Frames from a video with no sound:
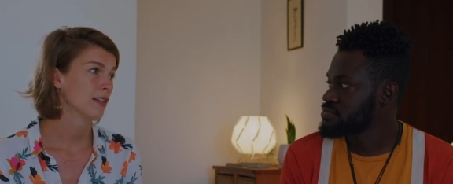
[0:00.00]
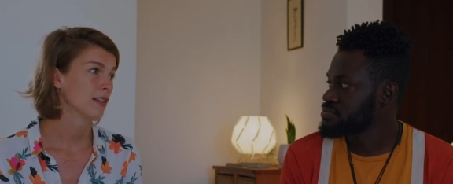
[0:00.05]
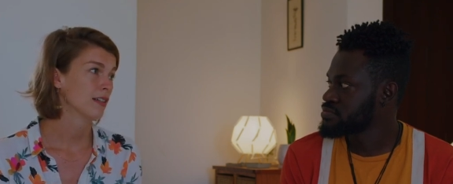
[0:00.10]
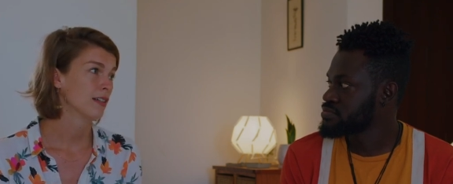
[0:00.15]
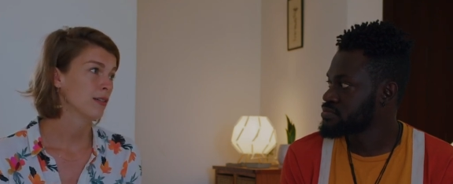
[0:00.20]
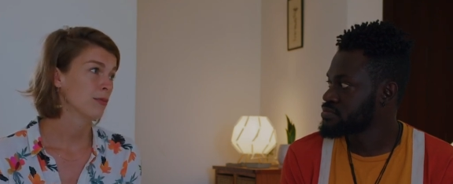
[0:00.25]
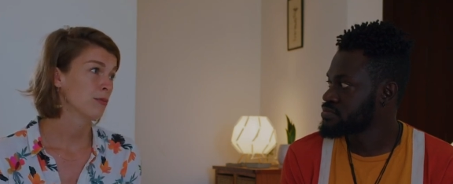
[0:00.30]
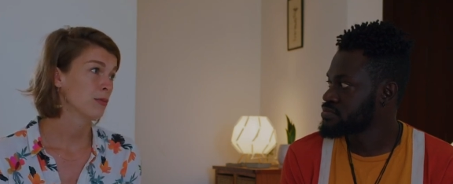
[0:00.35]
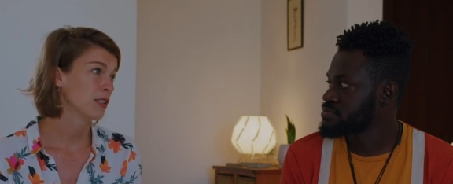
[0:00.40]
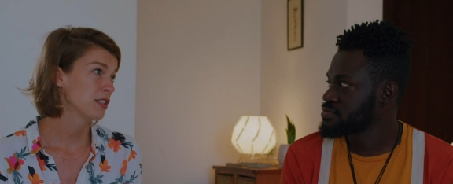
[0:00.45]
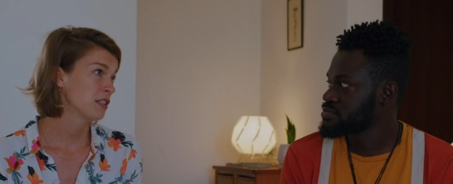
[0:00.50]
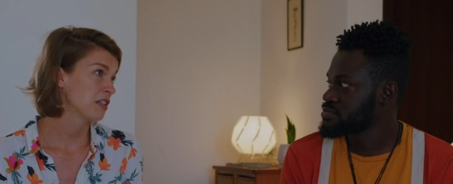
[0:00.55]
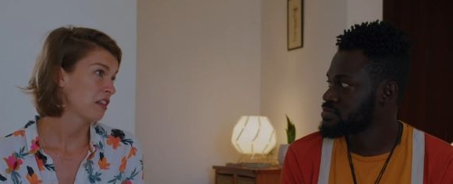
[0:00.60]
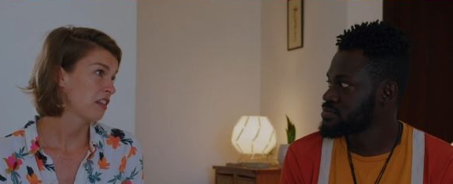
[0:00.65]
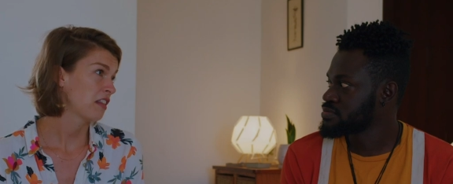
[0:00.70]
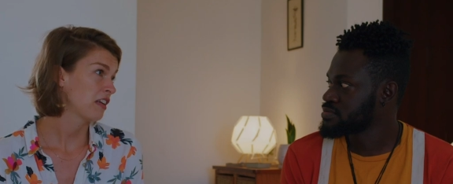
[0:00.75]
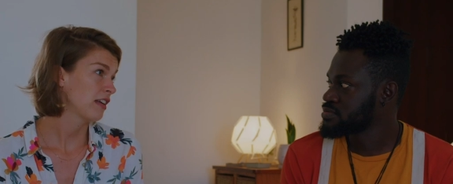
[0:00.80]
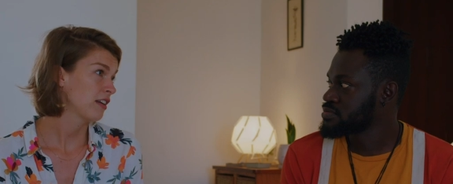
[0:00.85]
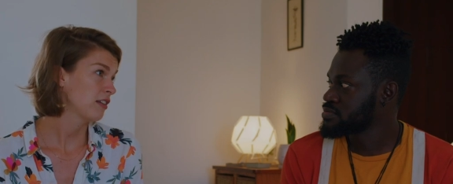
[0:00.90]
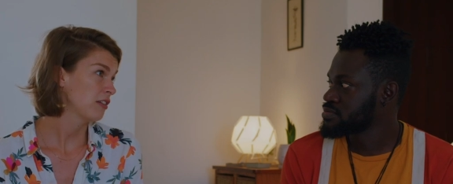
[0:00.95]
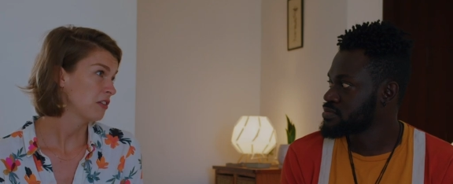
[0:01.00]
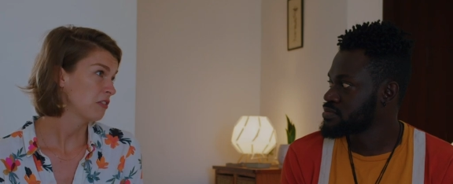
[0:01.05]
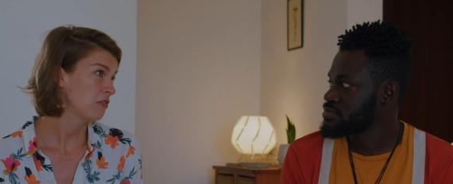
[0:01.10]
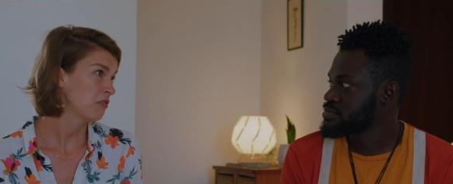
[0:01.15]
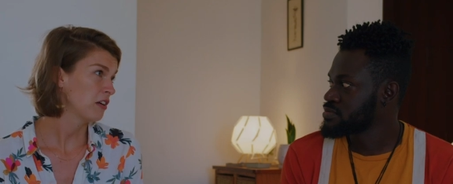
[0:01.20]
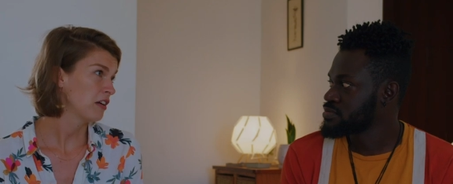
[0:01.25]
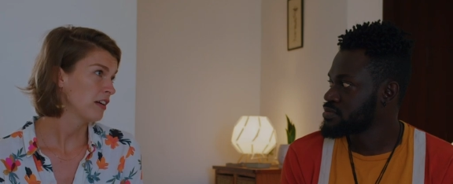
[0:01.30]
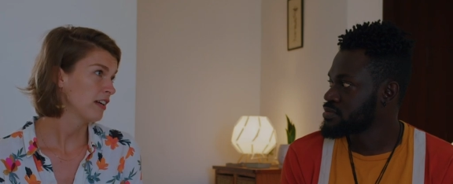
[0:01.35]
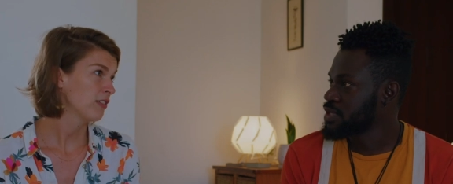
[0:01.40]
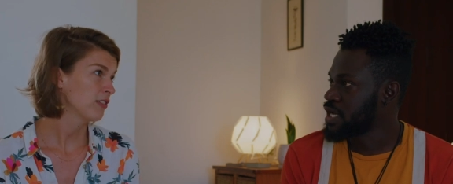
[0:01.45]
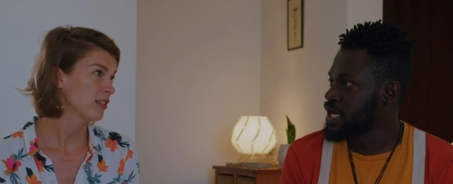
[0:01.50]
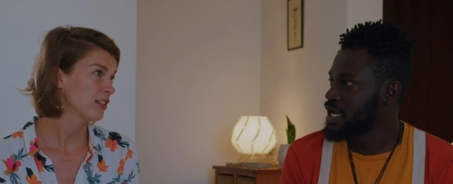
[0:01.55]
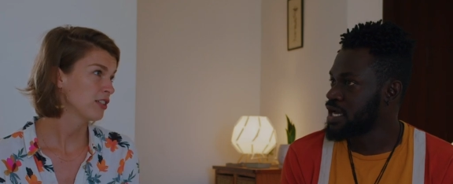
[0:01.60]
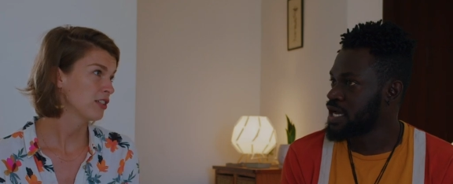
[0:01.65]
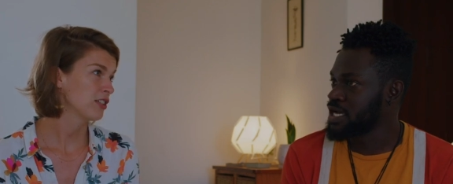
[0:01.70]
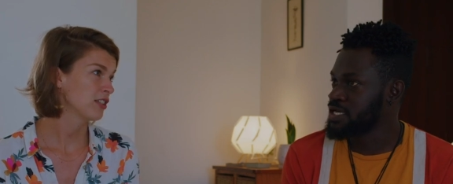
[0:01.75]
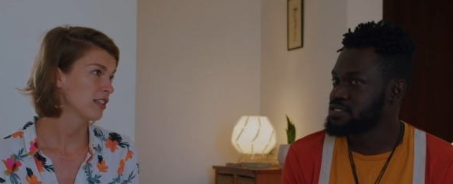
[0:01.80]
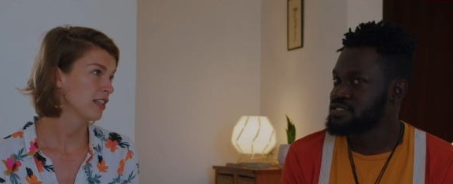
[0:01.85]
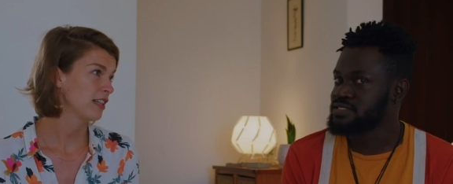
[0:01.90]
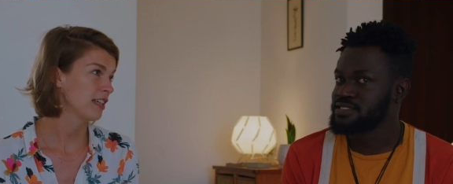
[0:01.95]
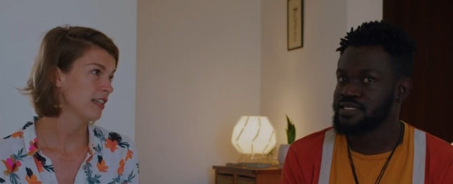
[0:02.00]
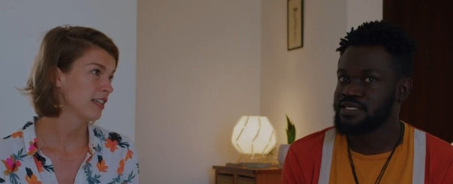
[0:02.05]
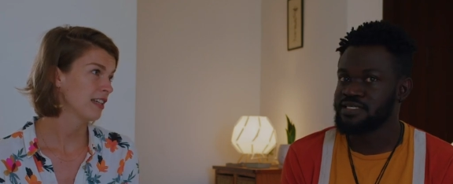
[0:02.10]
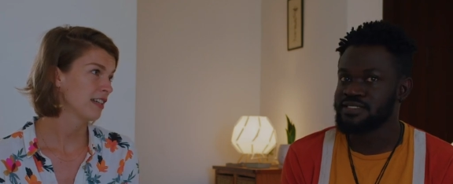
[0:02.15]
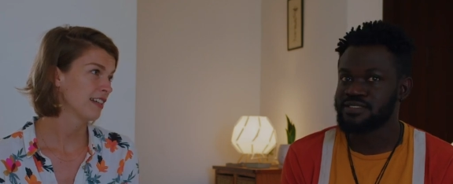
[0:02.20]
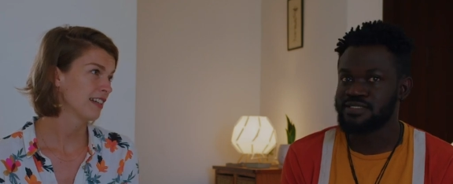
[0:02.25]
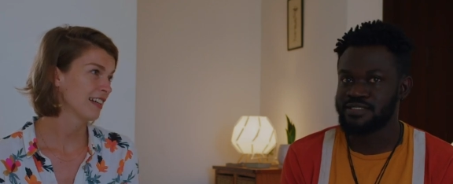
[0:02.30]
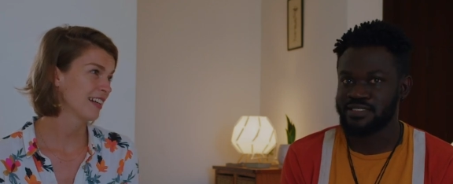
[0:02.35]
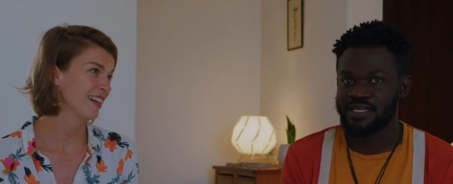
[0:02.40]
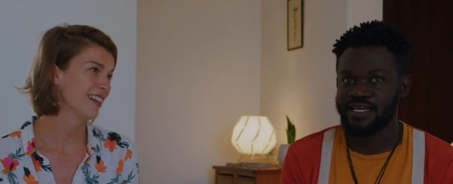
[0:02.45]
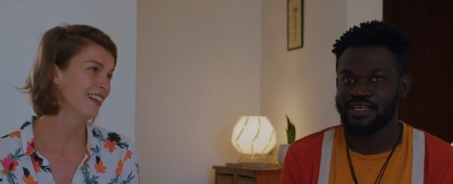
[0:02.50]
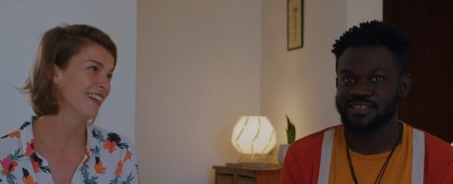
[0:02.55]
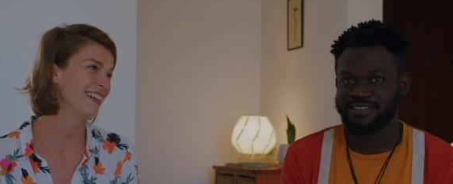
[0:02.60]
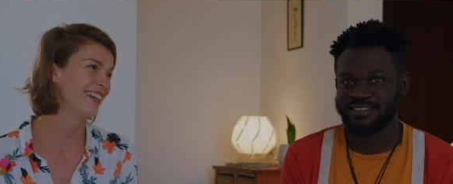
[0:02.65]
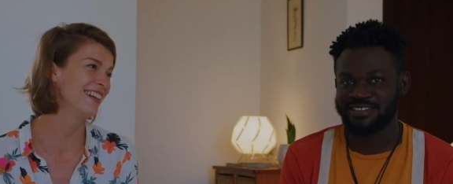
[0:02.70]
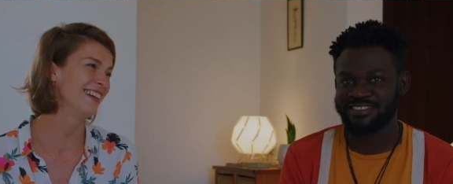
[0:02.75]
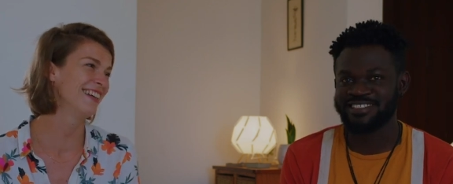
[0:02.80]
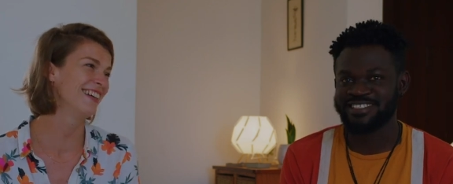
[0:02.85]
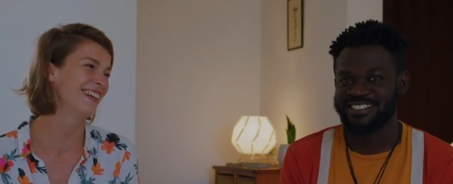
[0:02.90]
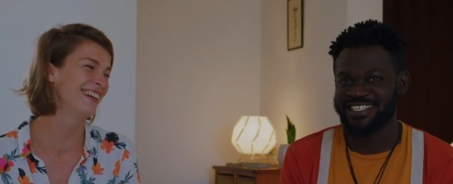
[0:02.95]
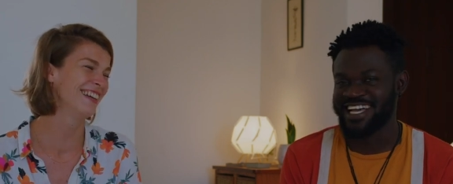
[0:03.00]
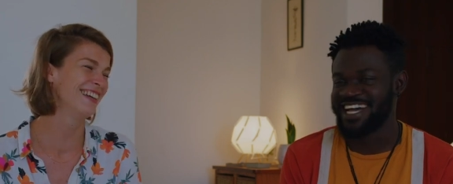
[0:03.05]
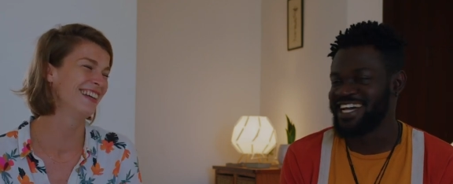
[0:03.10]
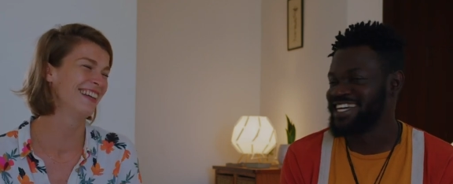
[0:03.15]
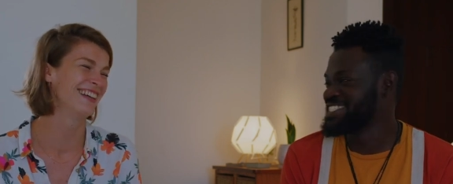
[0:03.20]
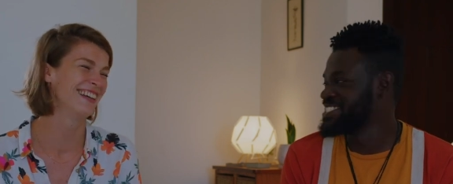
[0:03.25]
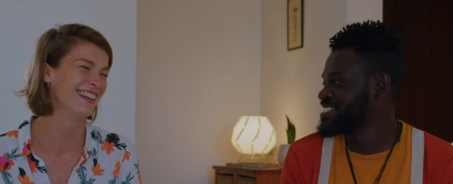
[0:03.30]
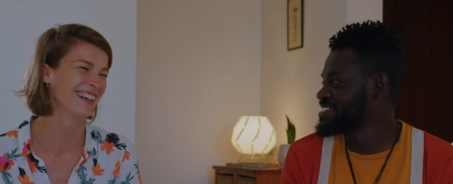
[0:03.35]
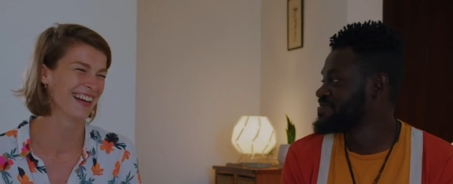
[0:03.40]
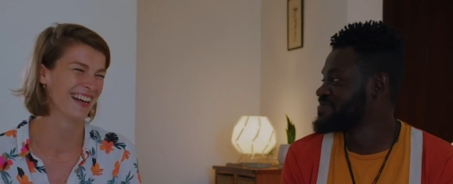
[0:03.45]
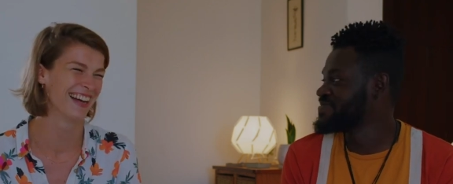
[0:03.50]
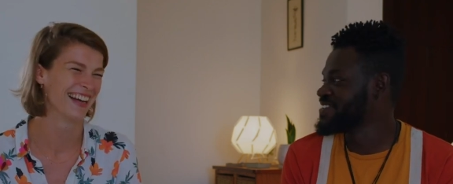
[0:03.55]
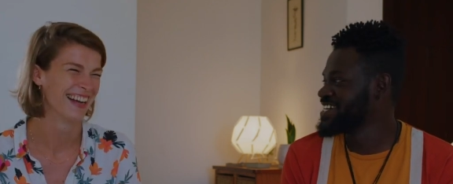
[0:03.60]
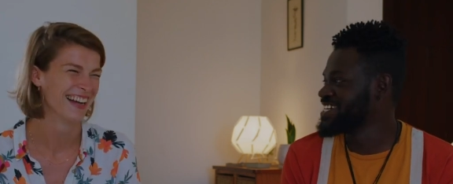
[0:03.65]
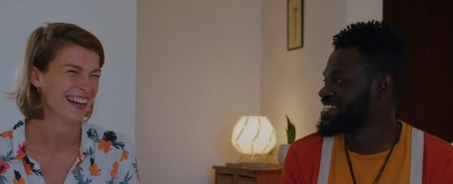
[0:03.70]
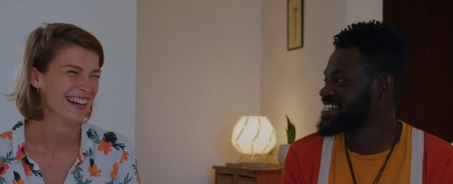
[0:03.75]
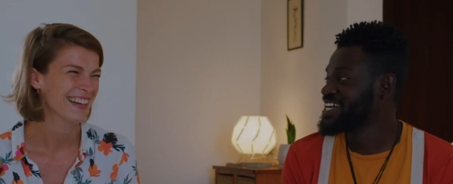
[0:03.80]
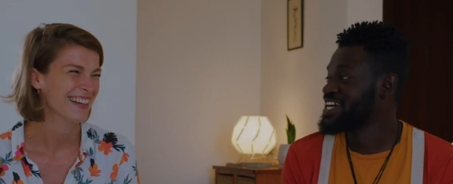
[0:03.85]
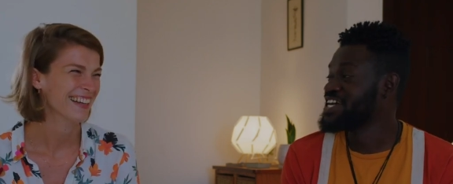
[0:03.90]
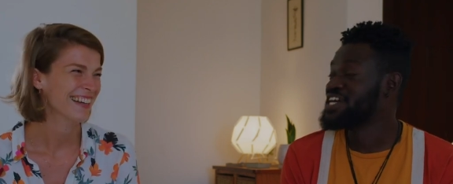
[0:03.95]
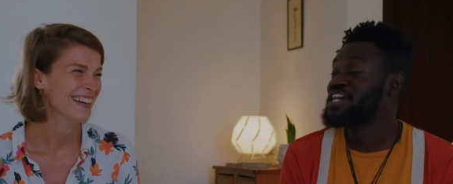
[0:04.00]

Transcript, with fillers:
Speaker 1: Um, which I think you did very graciously. I, I did, yes, I did very